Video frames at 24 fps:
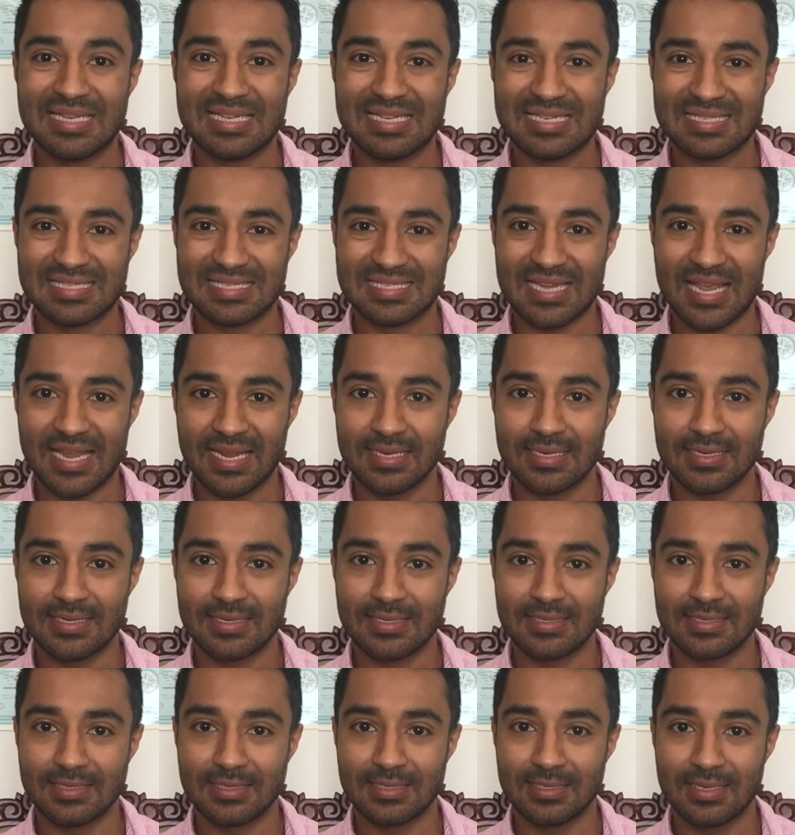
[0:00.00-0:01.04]

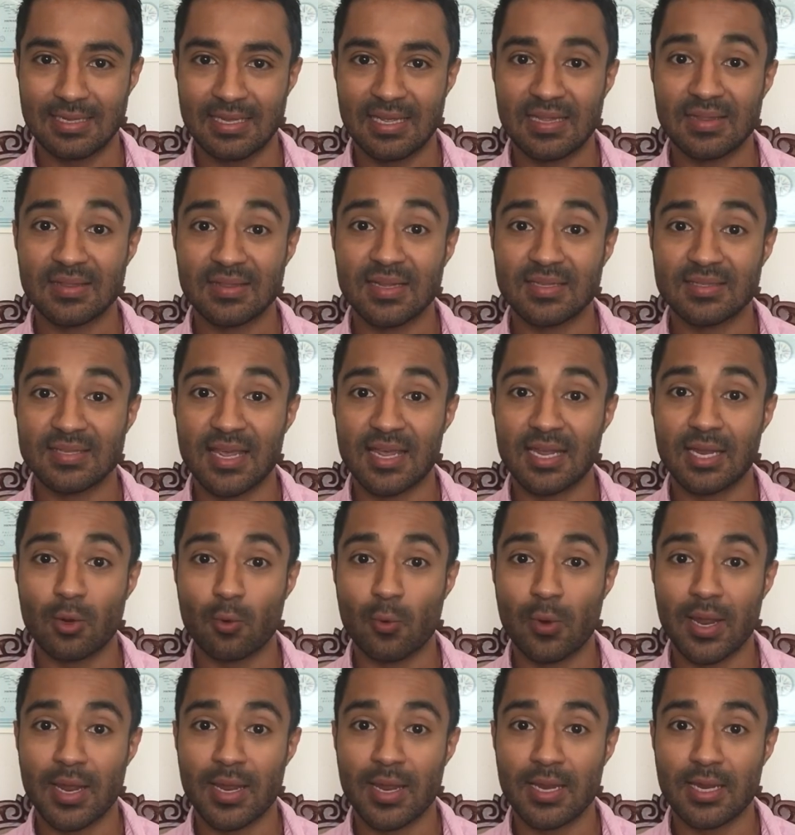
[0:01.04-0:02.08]
Second, they take
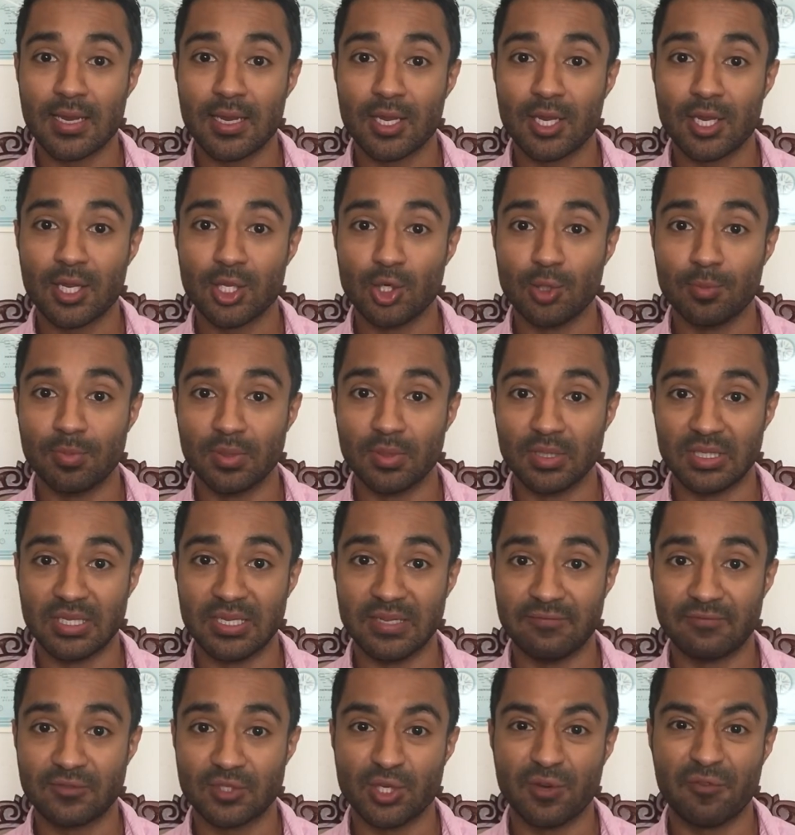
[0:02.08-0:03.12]
away your
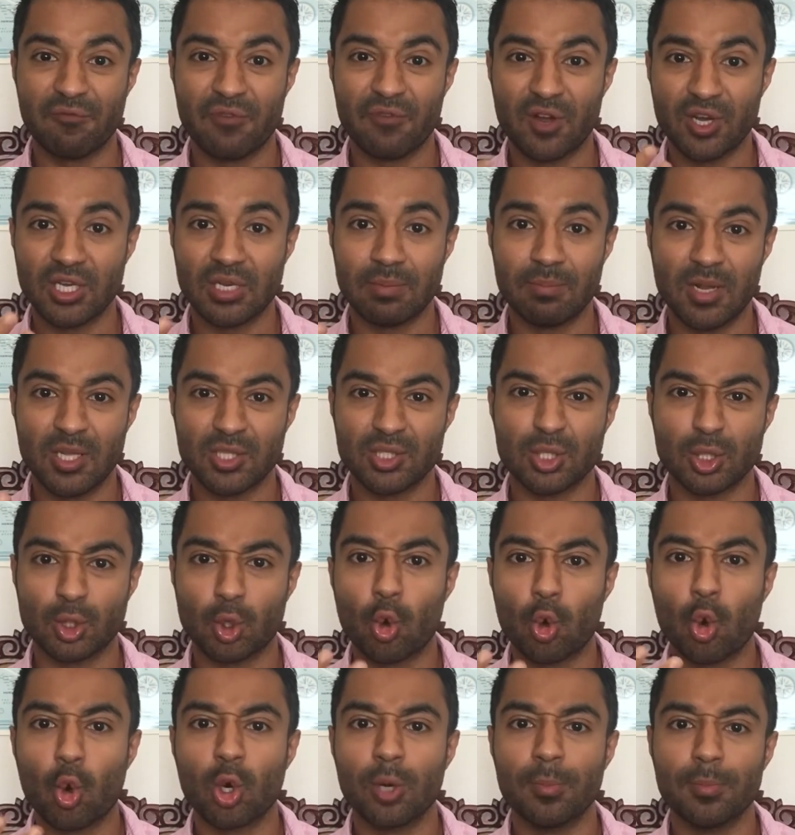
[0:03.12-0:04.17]
beliefs, your fundamental
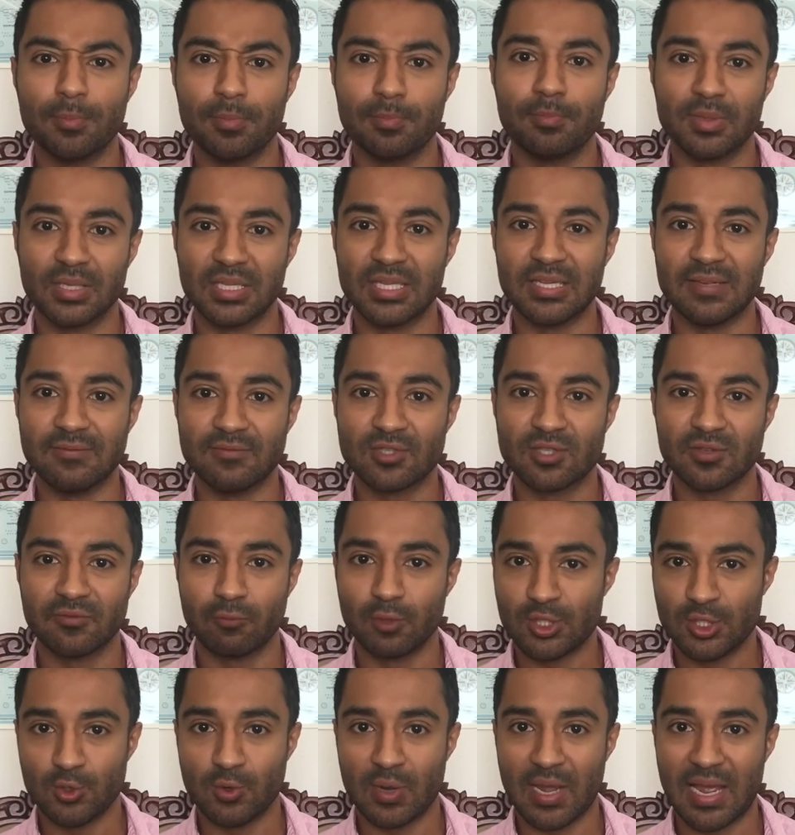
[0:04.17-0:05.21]
core beliefs of
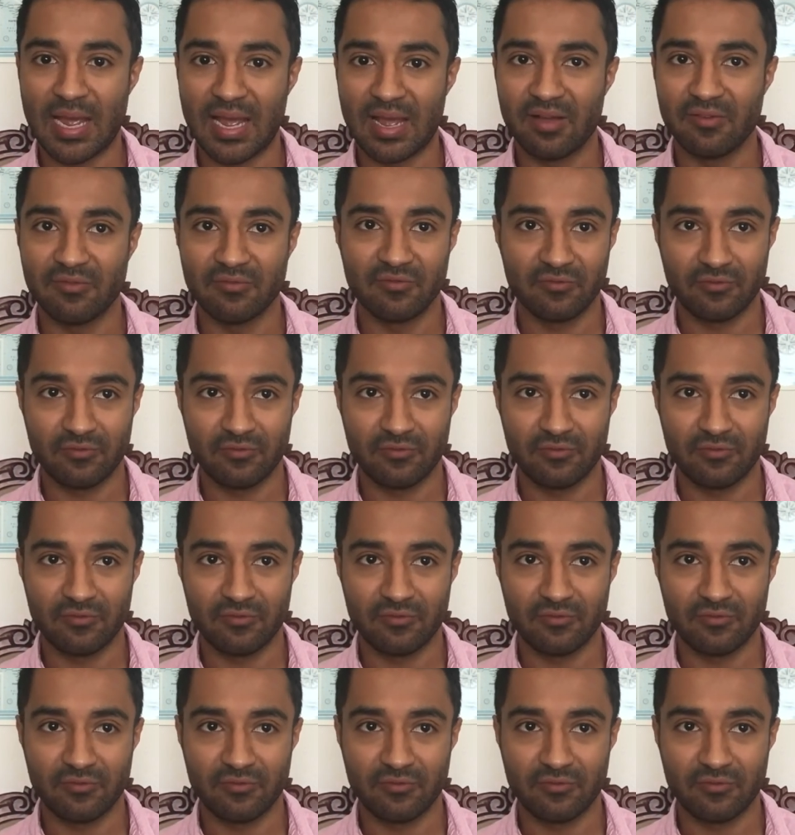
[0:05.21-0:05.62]
what you have